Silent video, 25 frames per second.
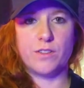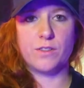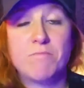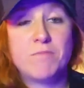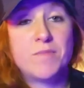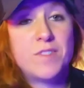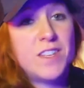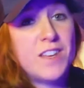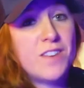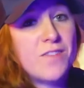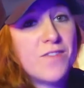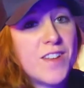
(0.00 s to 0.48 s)

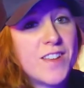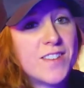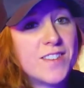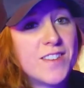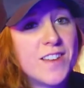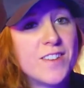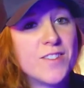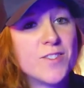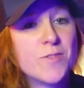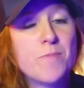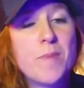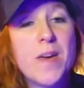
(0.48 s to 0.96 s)
See if that
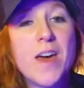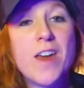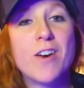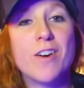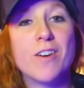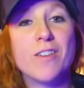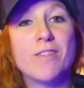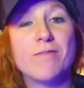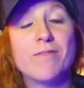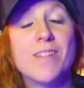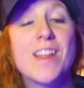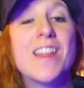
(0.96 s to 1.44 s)
sounds
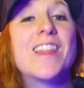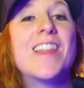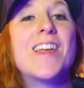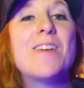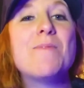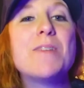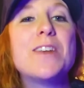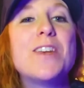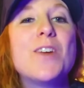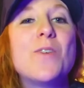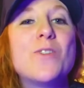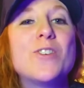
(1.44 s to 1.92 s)
better and let
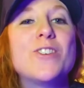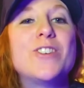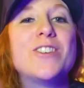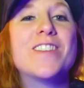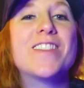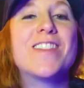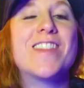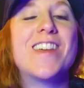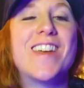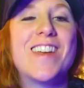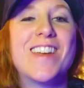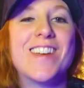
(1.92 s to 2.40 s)
me know what you
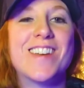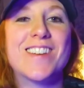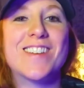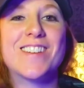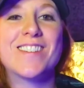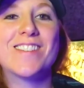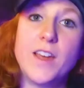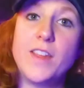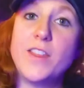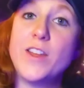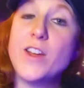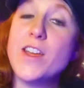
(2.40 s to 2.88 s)
think.
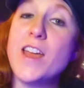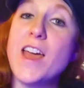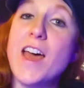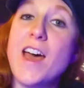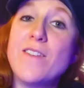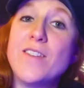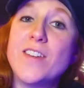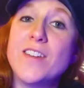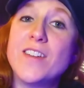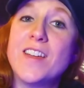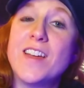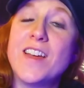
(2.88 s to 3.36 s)
And there you have
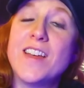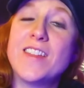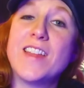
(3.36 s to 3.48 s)
it.